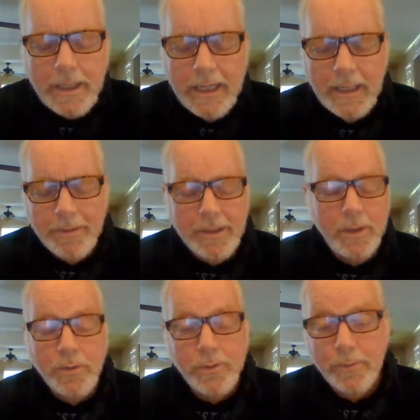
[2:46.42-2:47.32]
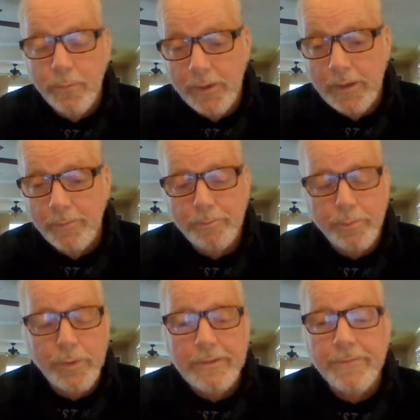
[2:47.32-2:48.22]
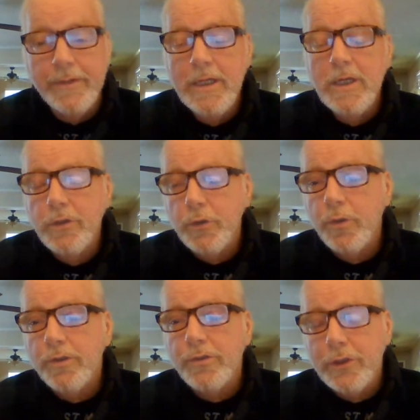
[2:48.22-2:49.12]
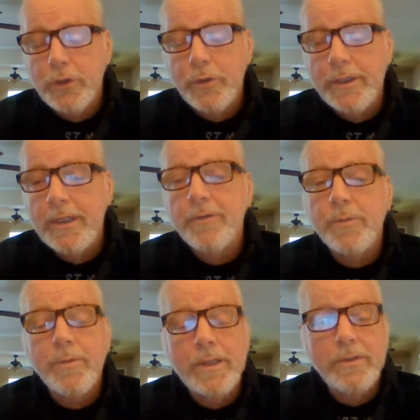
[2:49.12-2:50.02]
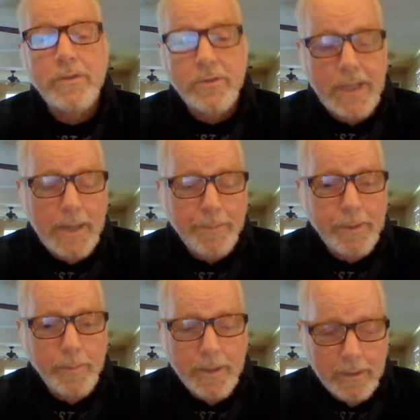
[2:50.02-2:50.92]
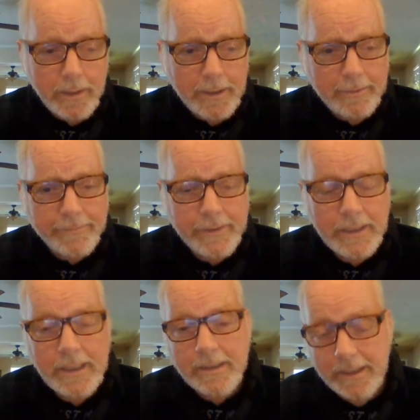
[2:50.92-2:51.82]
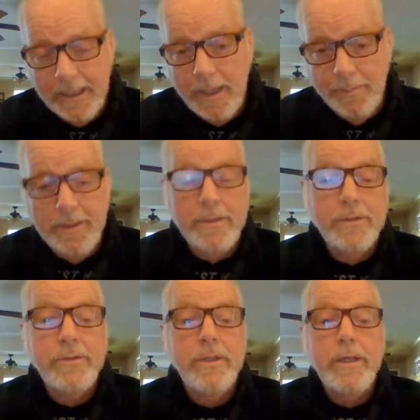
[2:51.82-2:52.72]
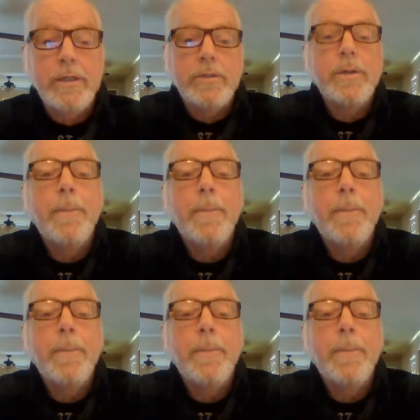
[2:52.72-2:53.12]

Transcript: And I'm going to go into a really brief, short story of some things that just happened in my life that got me to this stage